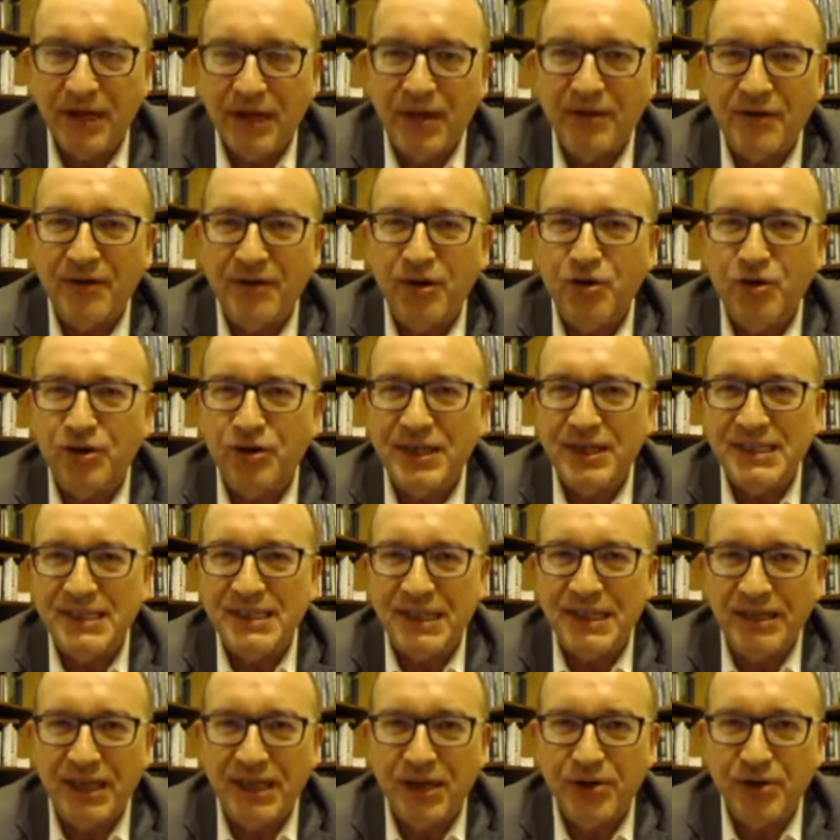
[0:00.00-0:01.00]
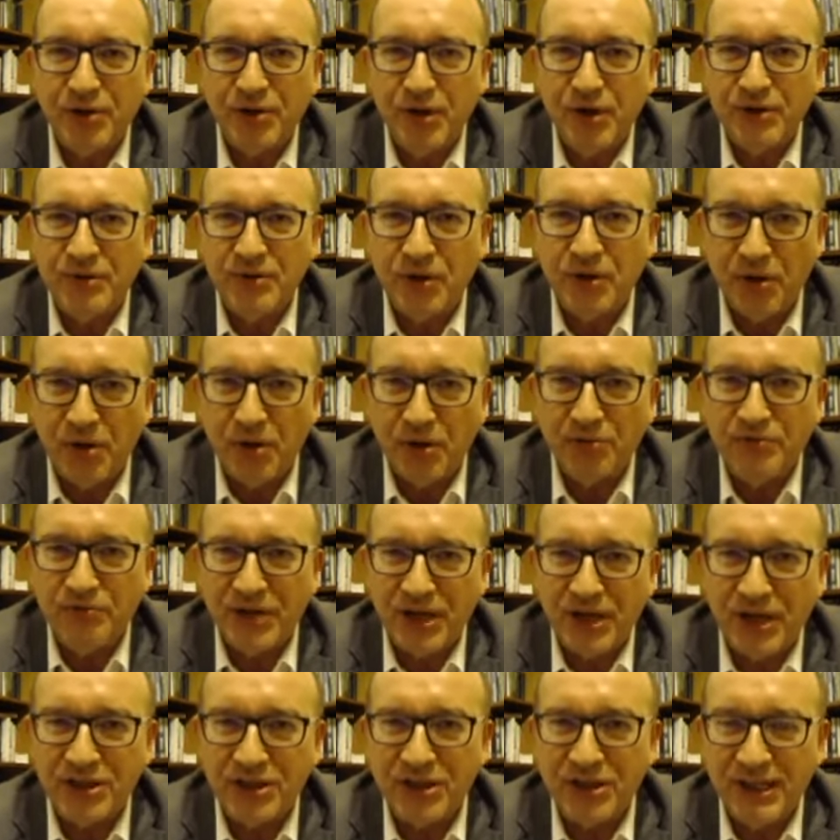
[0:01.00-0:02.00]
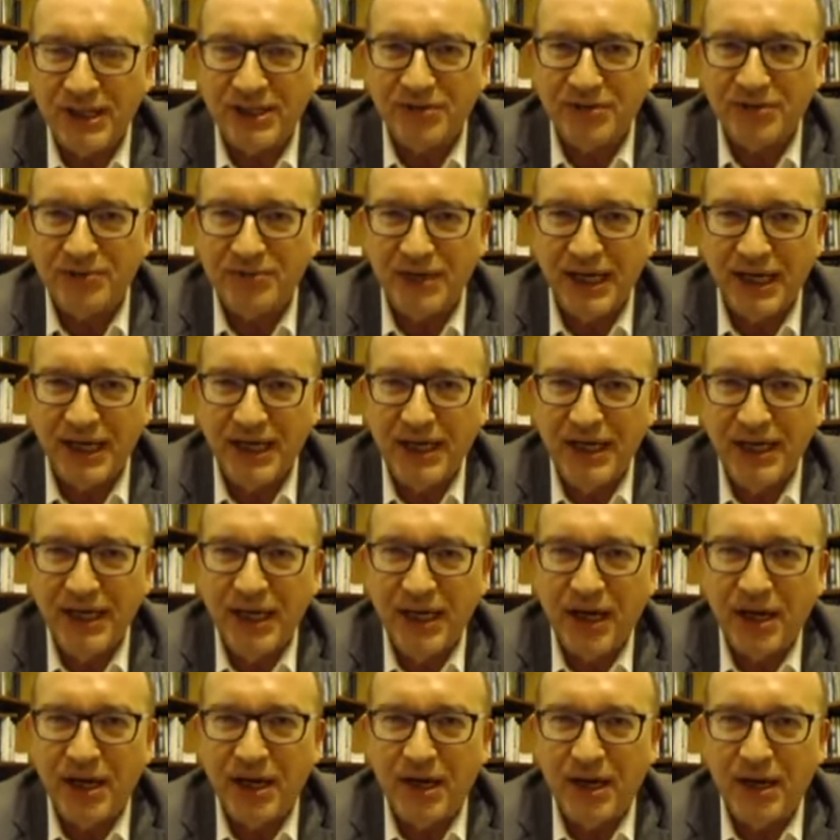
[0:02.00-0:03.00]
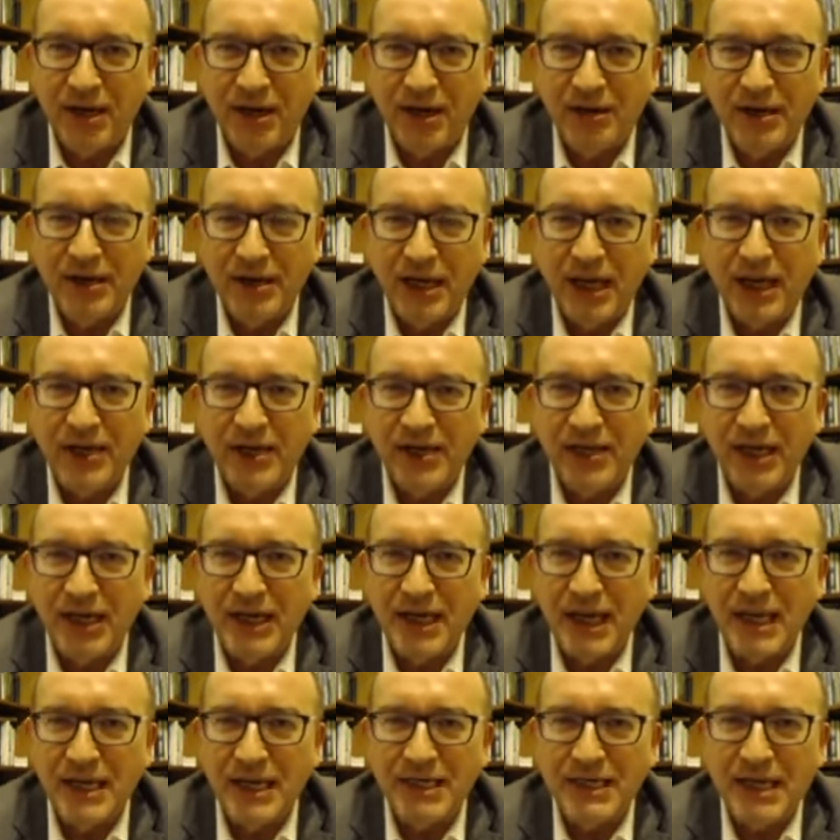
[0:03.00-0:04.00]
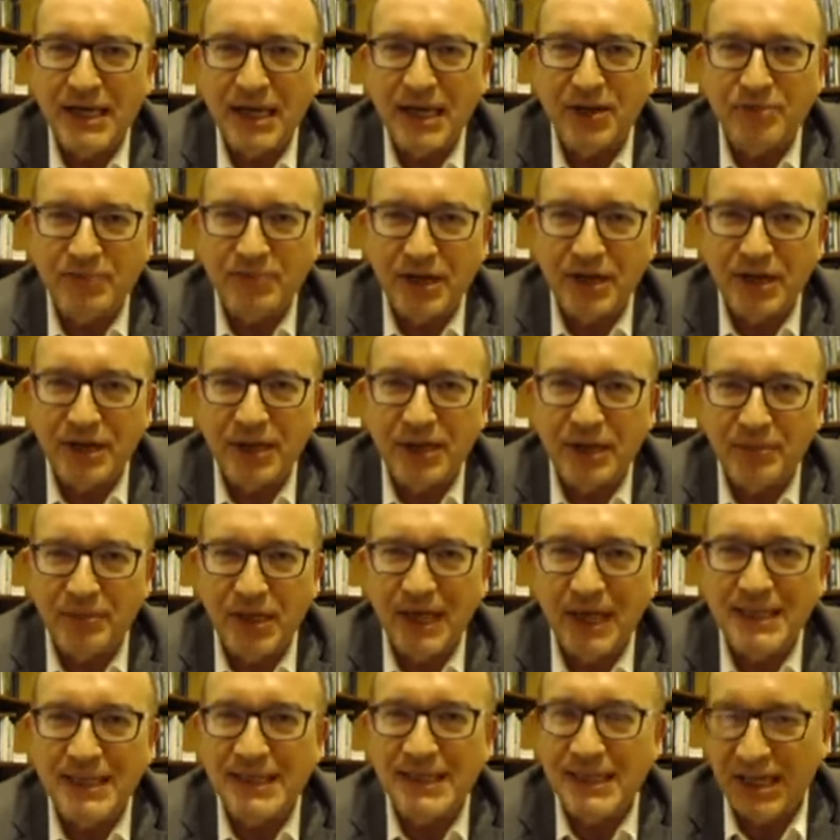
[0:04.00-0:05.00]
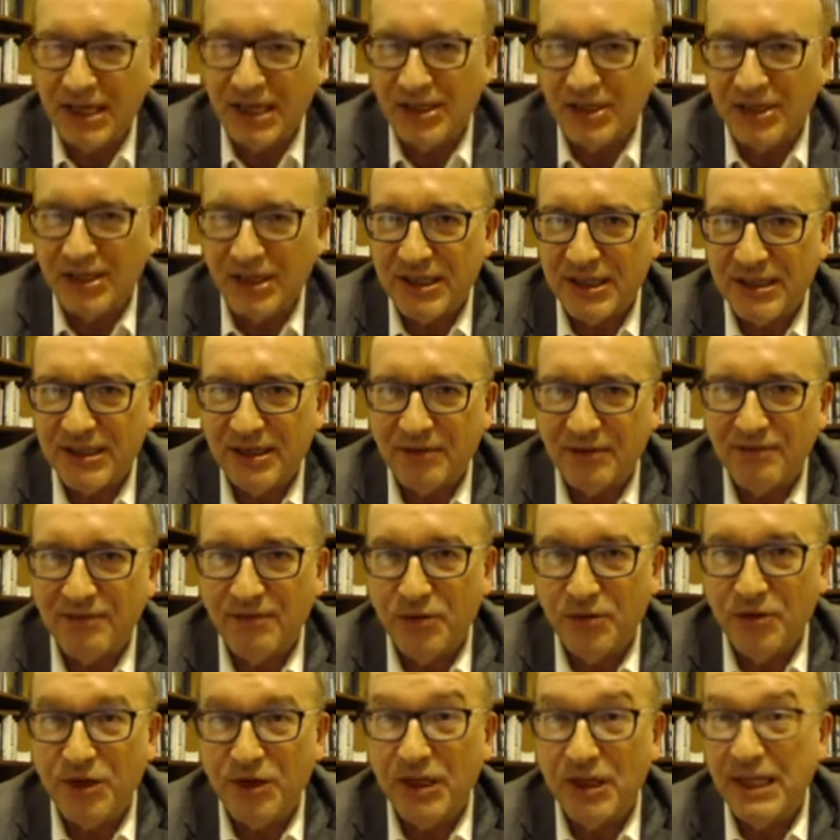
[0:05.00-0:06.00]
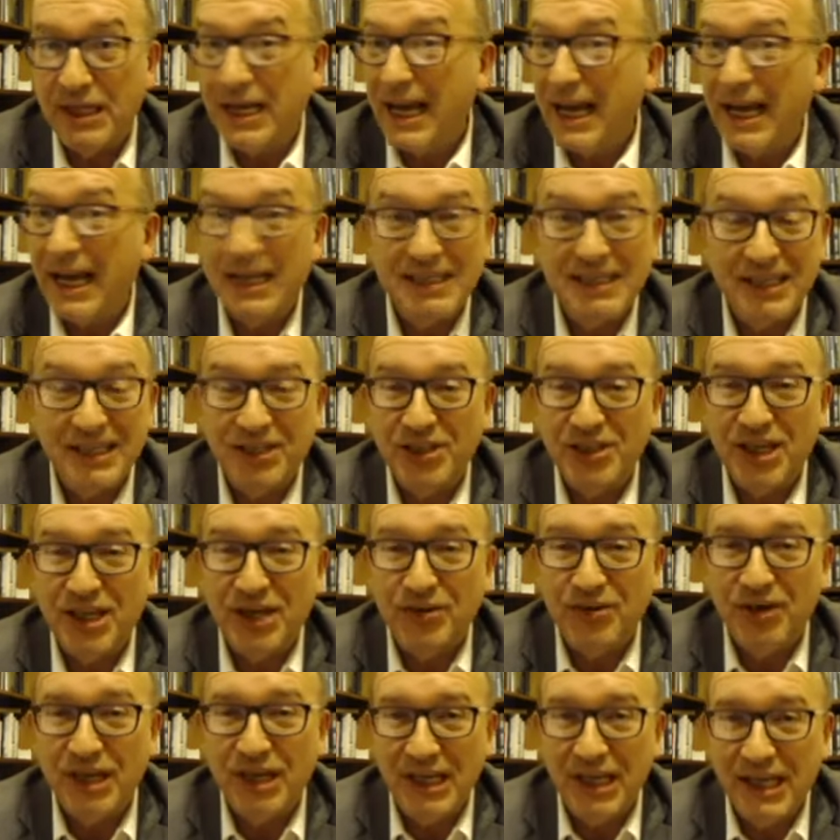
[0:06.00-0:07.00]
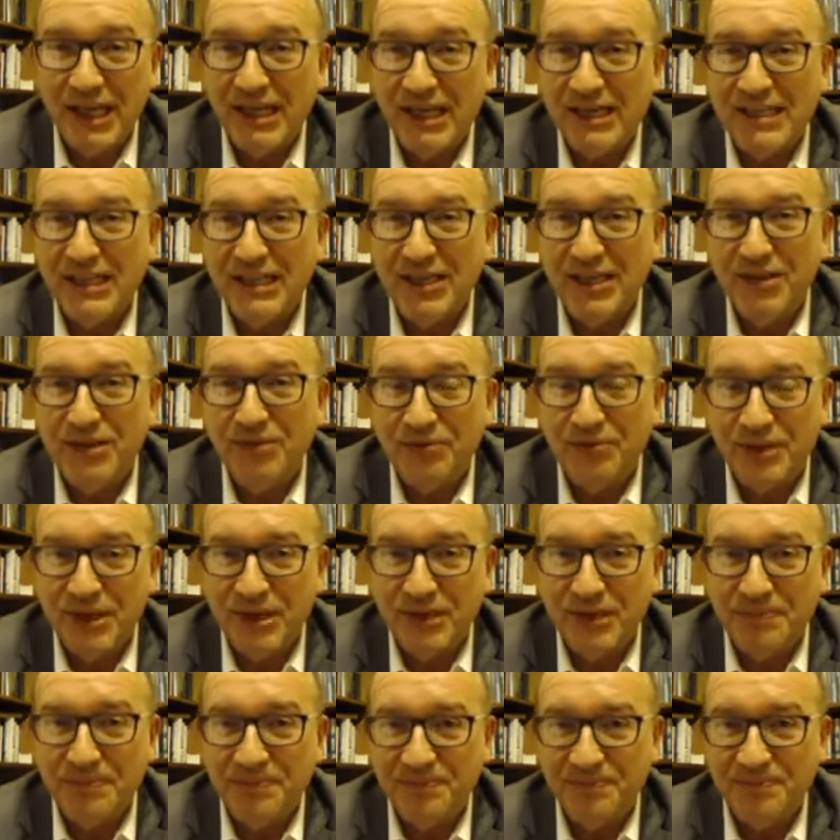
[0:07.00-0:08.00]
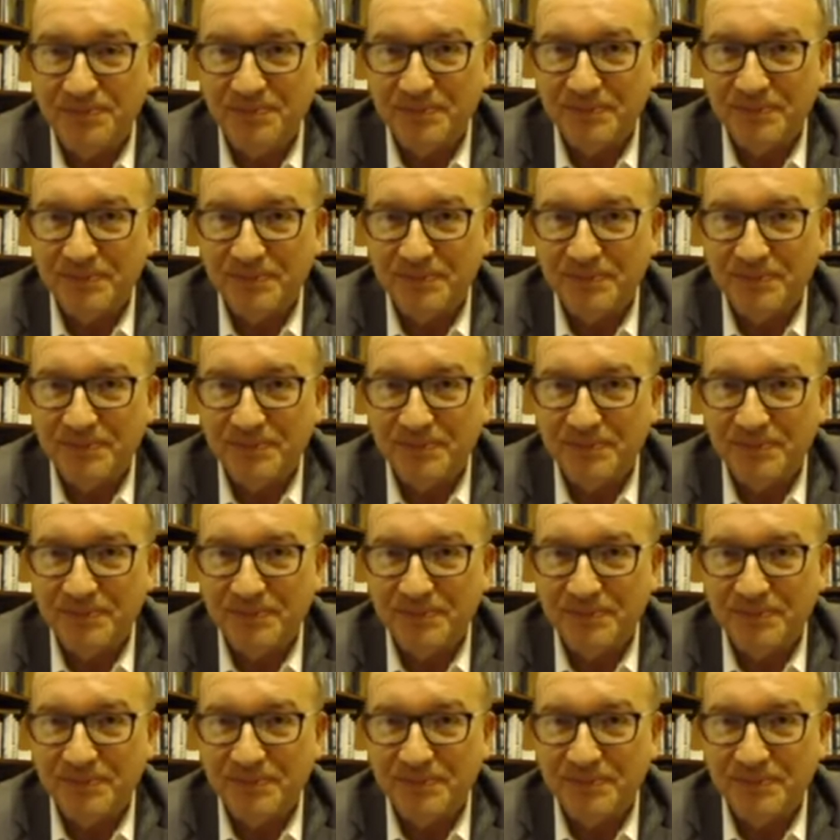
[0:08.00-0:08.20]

increasing the encroachment on Russia. This is really an attack on Russia by stages, unfortunately, as it generally is in the region.